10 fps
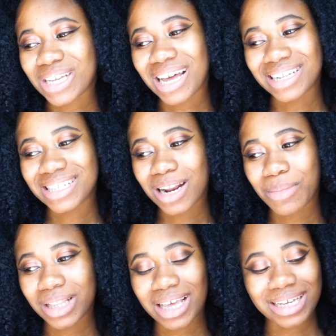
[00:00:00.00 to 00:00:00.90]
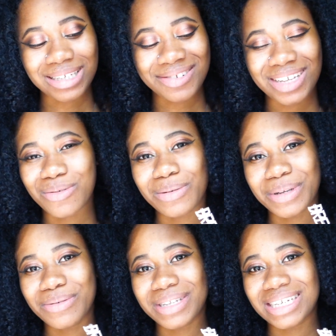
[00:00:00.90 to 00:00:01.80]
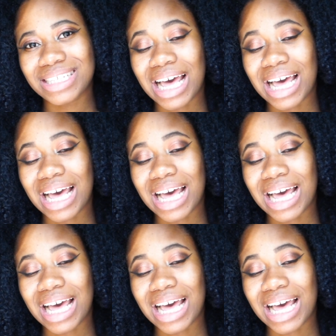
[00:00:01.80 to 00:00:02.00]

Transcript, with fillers: kind of sad about that because I was like, what am I gonna do with this?